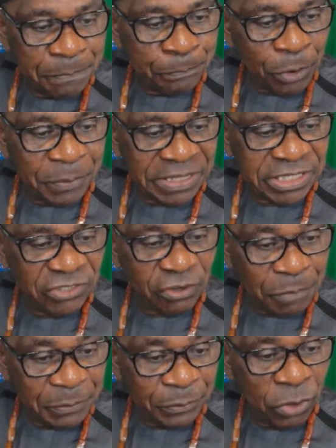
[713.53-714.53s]
properties of
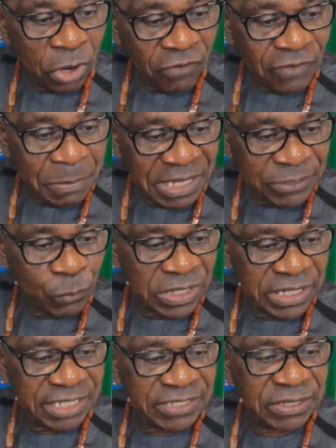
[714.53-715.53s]
people or government?
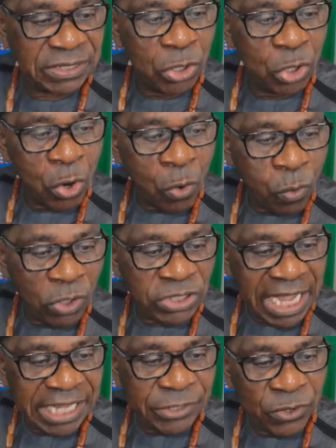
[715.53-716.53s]
Witness, what
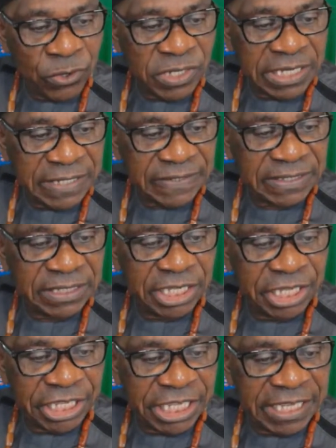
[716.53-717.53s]
I know is
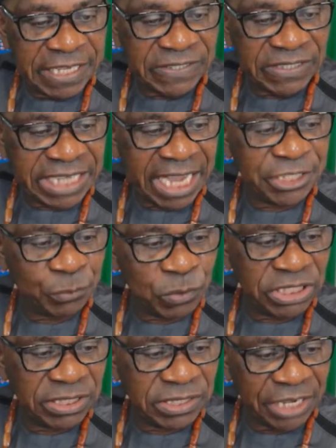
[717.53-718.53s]
he is charged
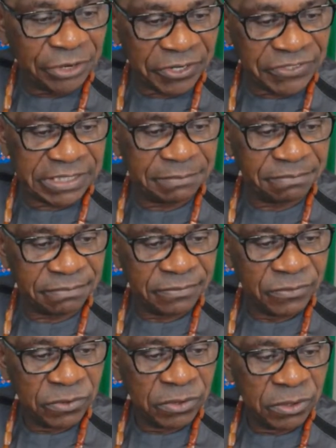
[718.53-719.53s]
with terrorism.
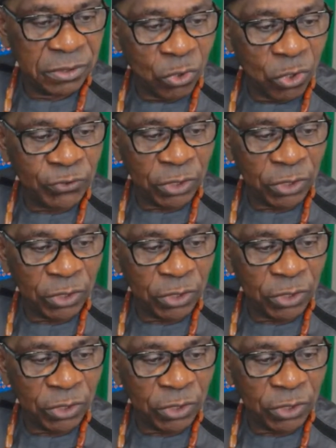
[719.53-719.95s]
Goes